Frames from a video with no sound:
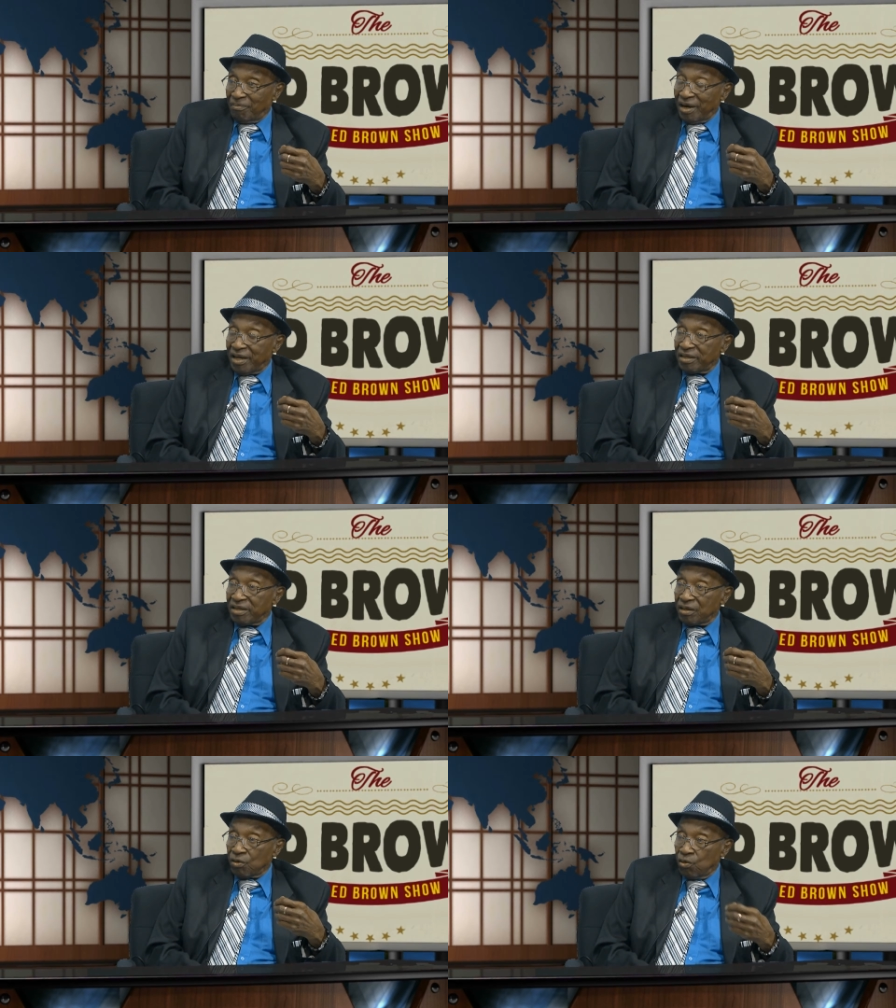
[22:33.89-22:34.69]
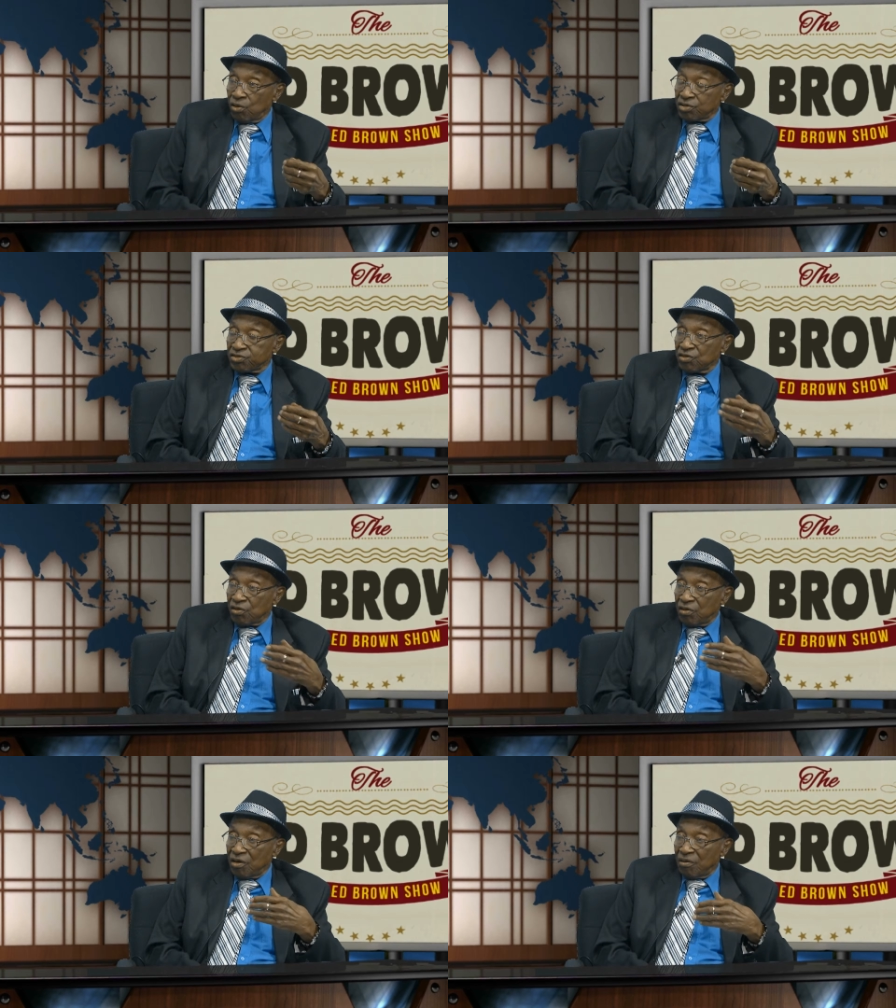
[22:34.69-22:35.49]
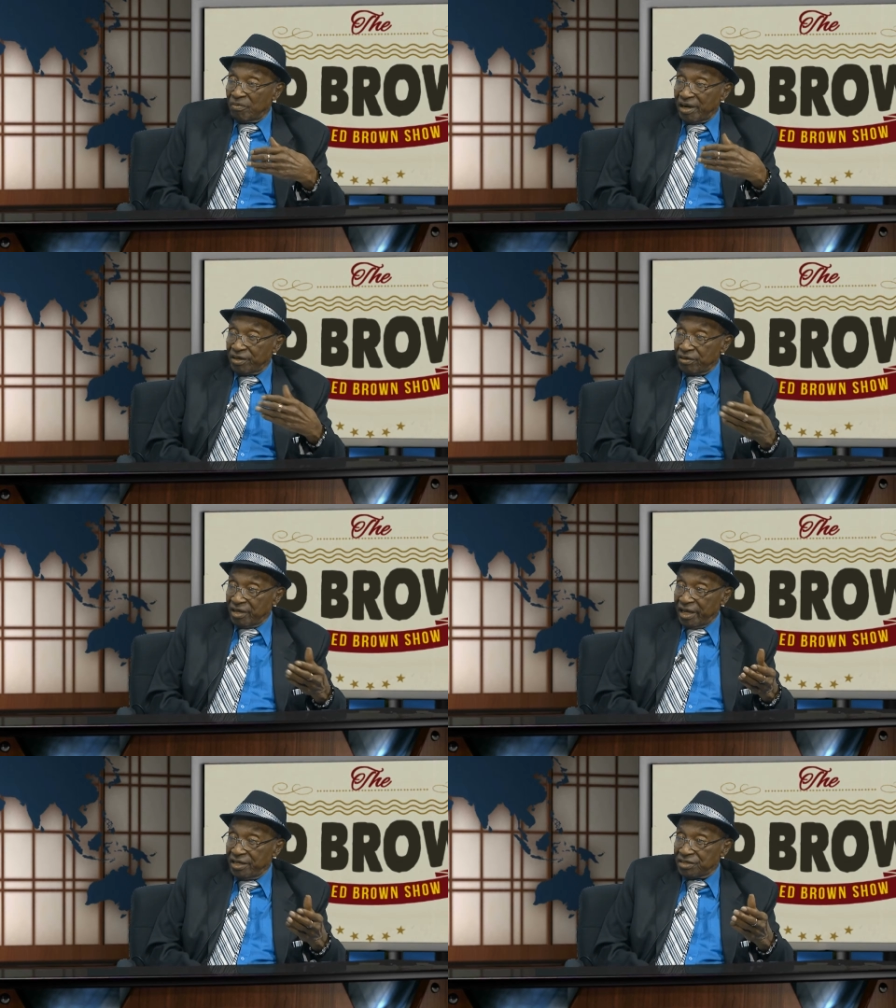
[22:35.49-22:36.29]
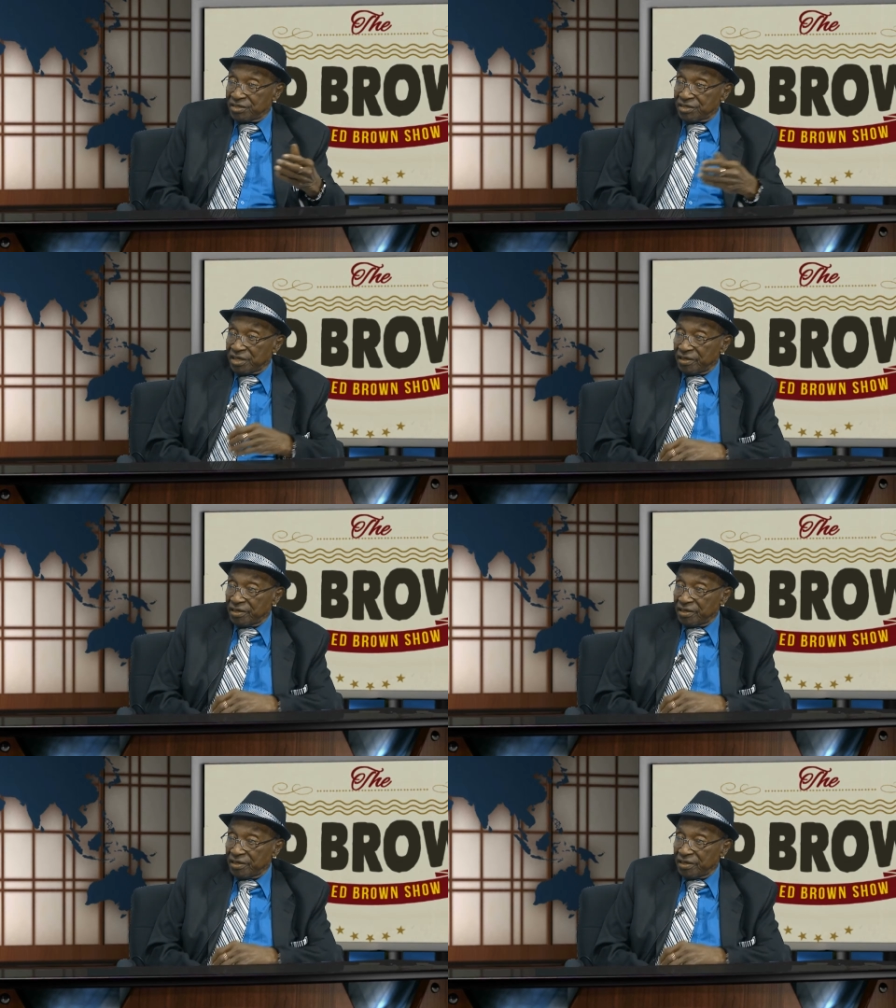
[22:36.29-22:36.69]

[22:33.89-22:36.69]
By the courts or by the agency?